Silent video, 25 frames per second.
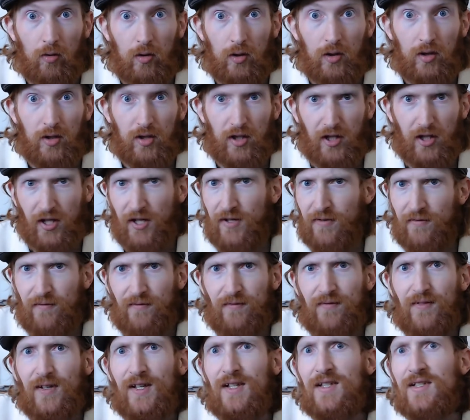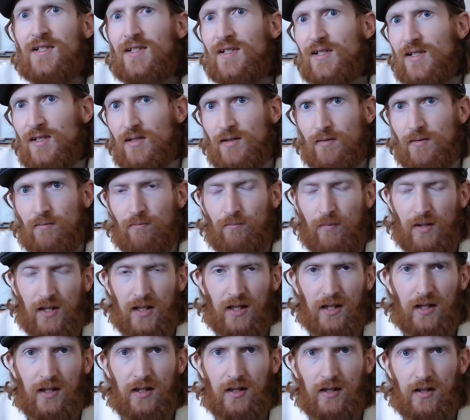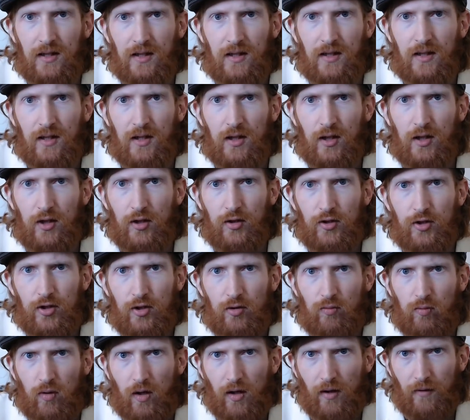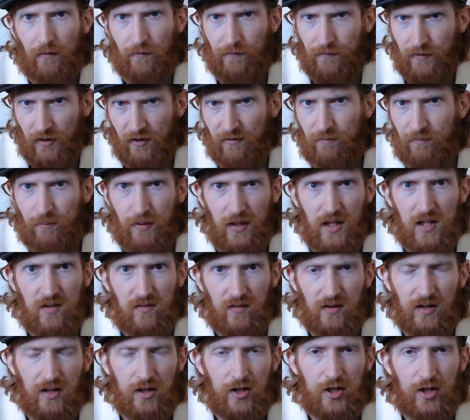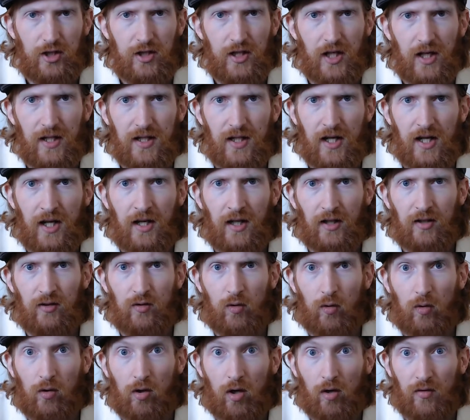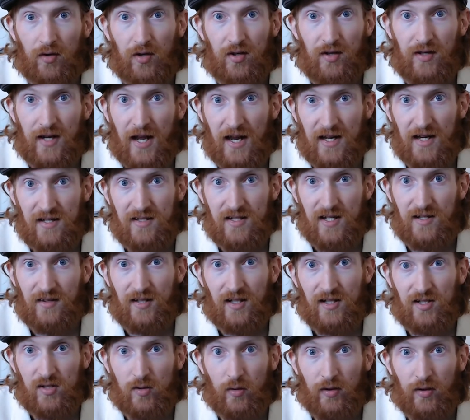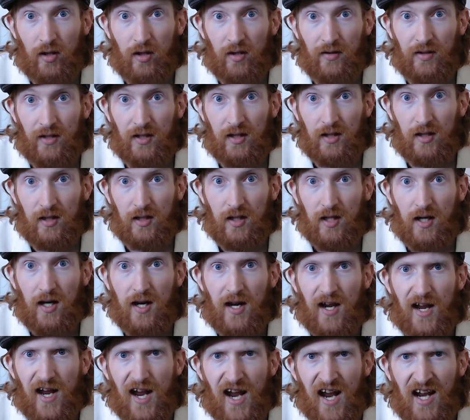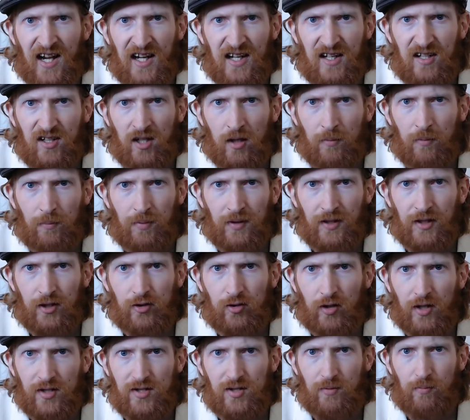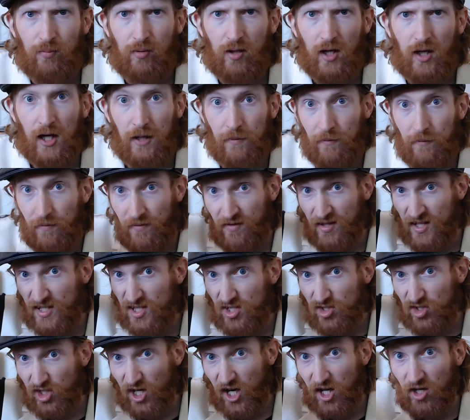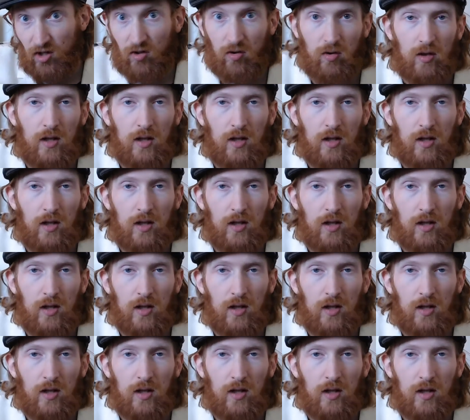convince me to run a fluff piece for their shit and ignore all the nasty things going on in there, any company that tries to bribe this channel